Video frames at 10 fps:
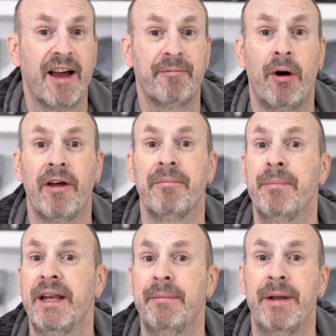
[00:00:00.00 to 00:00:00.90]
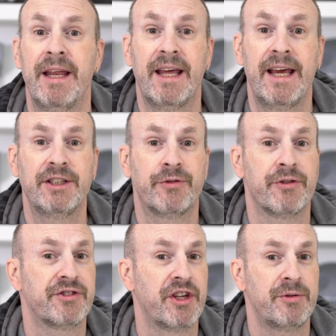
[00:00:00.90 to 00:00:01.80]
I've bought many keys for
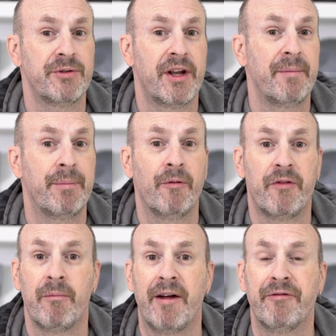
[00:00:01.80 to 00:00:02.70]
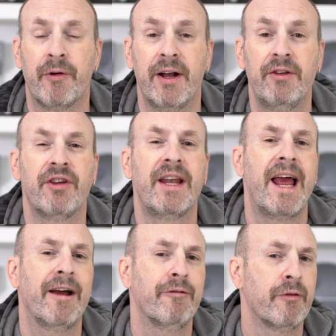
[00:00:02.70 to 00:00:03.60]
the systems that I build for my friends, and
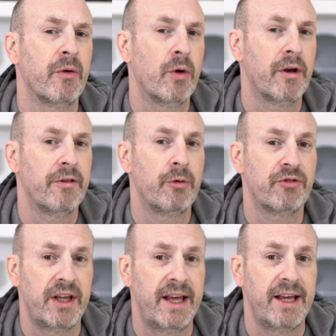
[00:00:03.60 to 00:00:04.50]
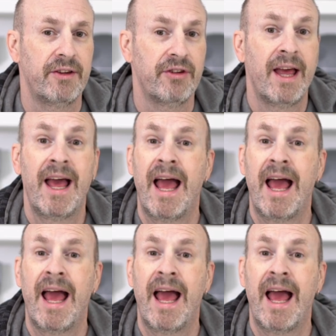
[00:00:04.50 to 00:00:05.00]
every one of those keys